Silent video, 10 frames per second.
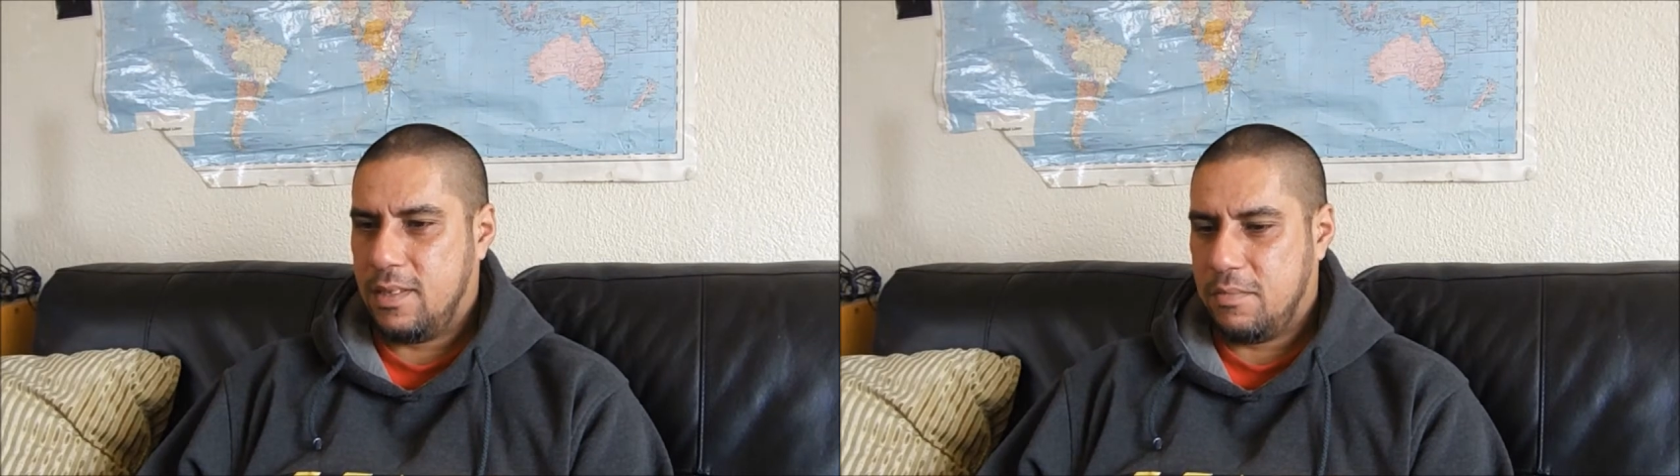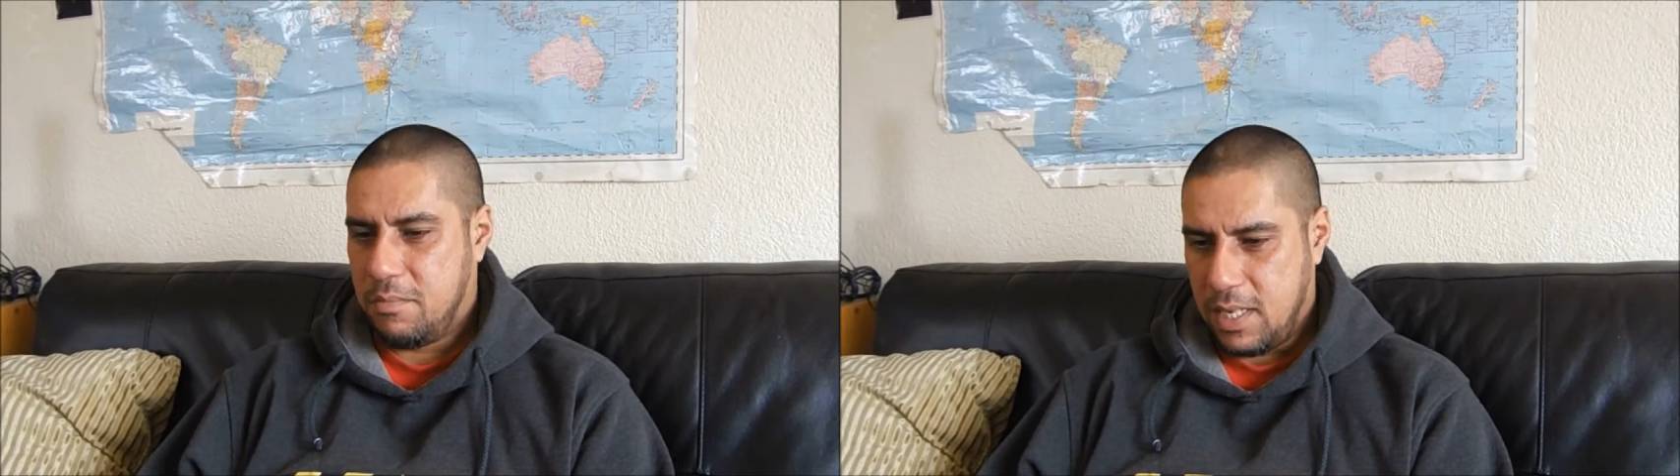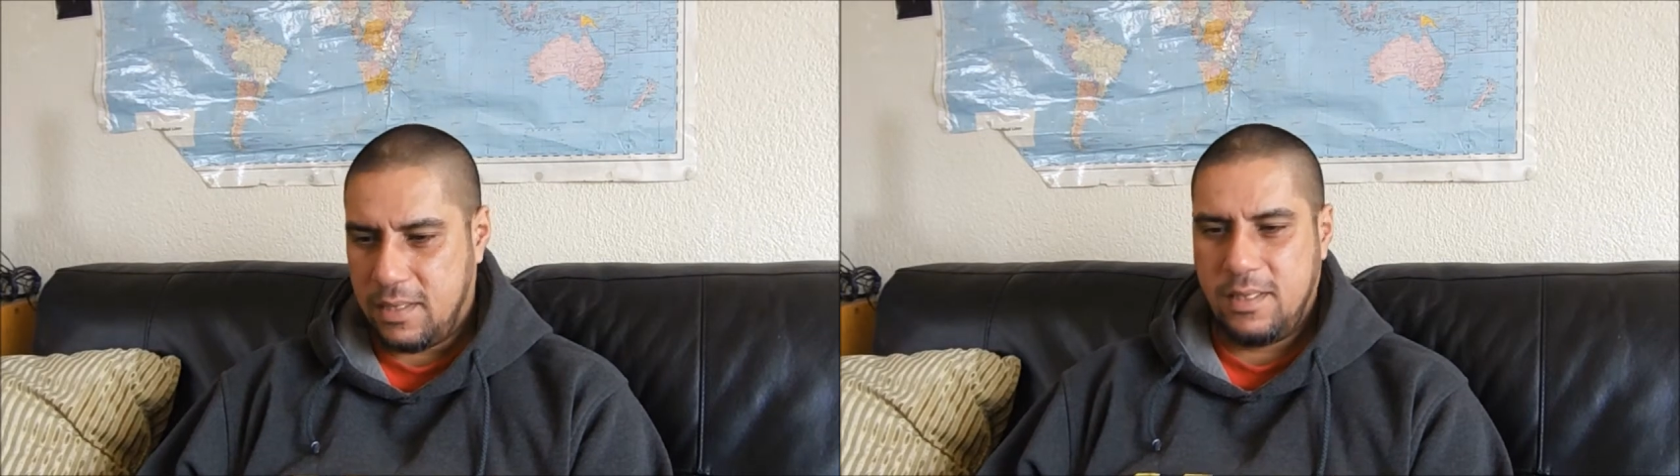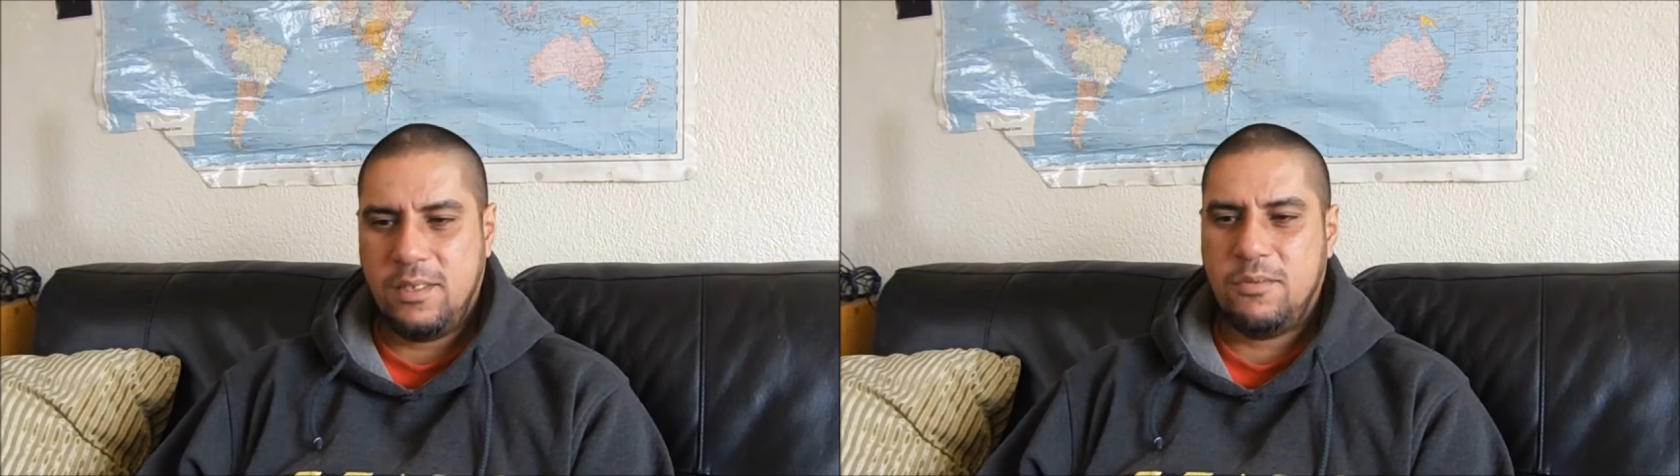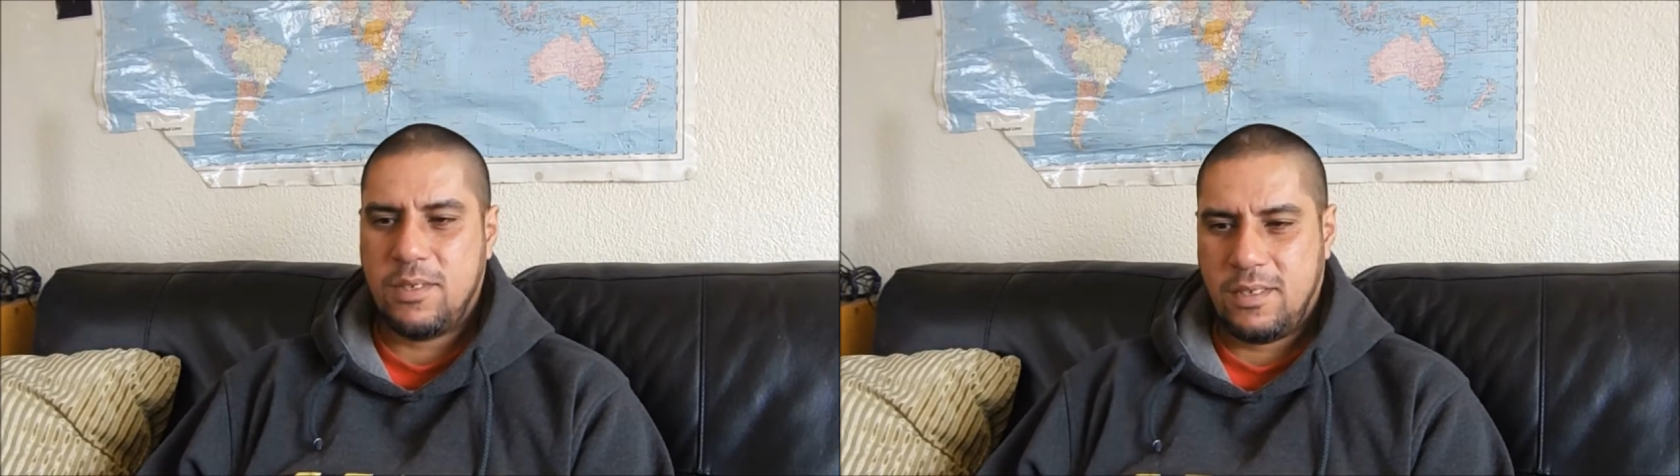the
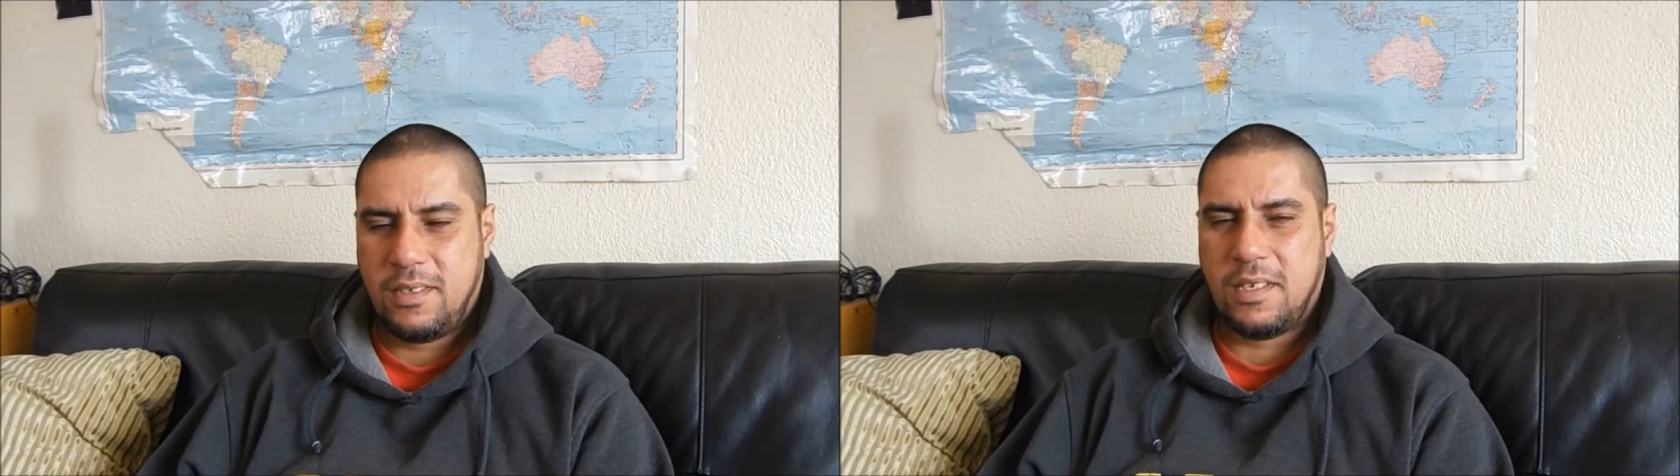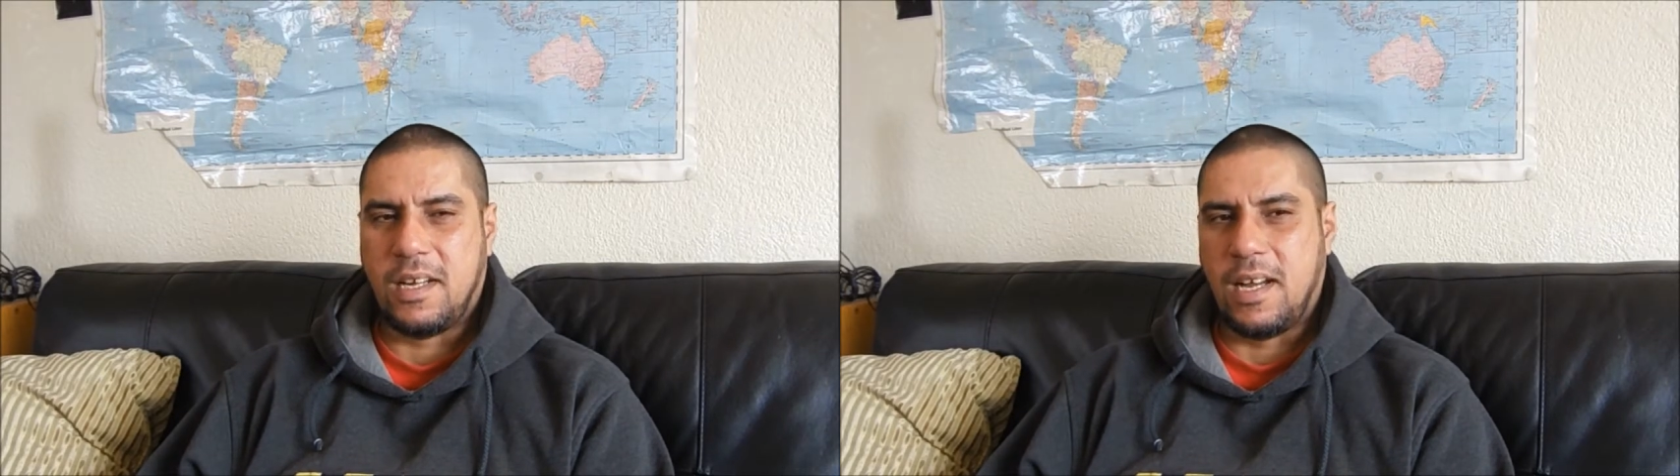matinee was the